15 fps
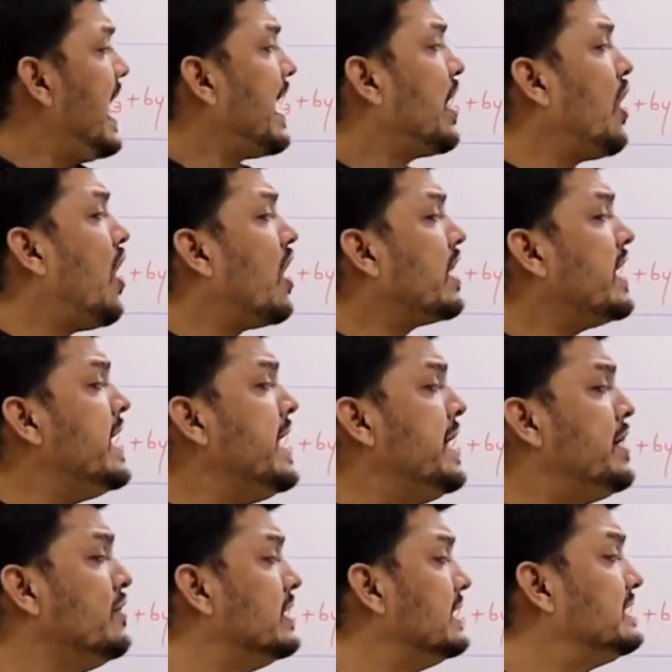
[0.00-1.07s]

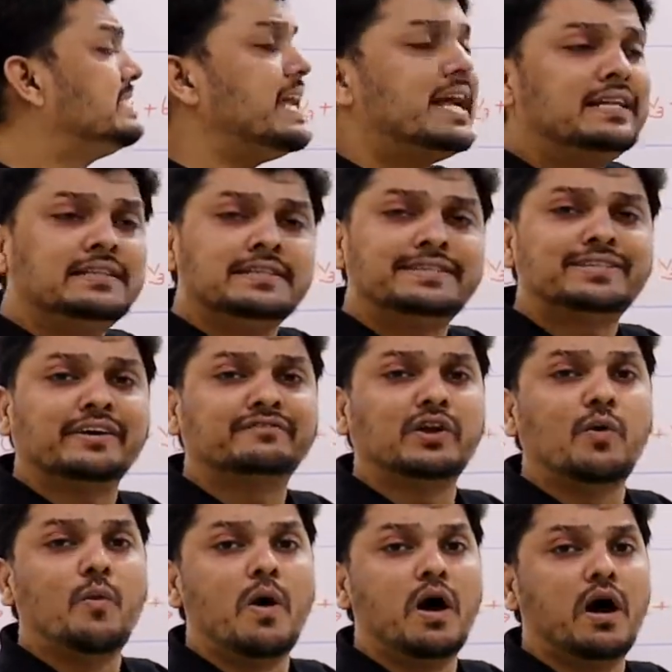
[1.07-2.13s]
according to the tense of the
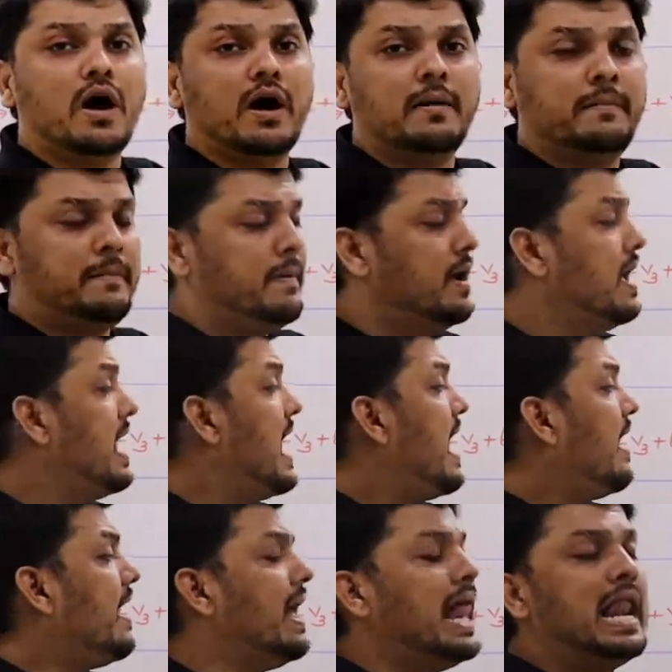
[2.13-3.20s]

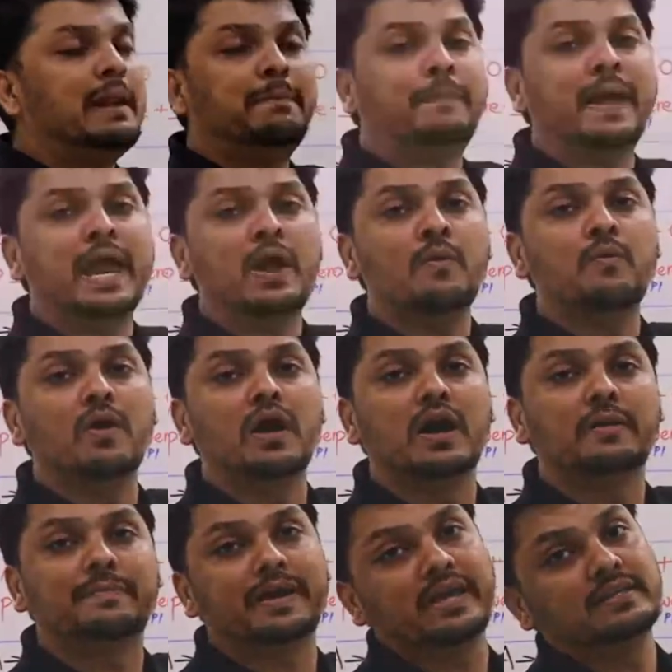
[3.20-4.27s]
verb, helping
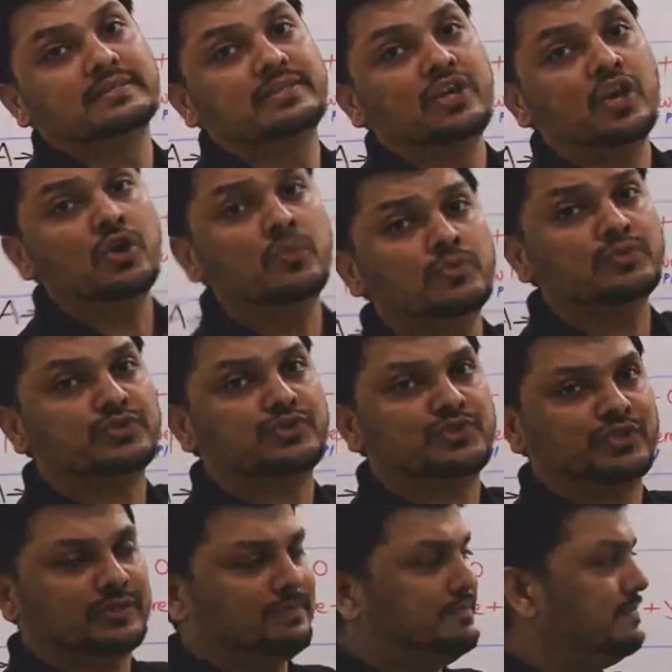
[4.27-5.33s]
verb is
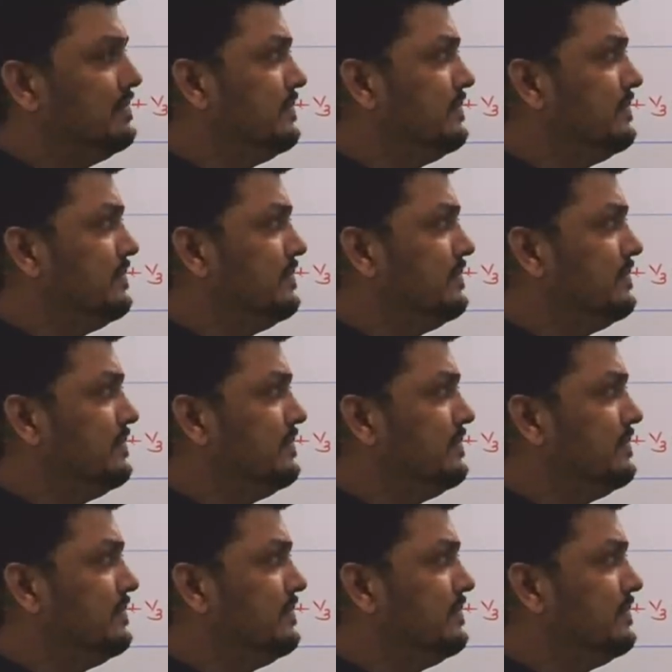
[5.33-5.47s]
used.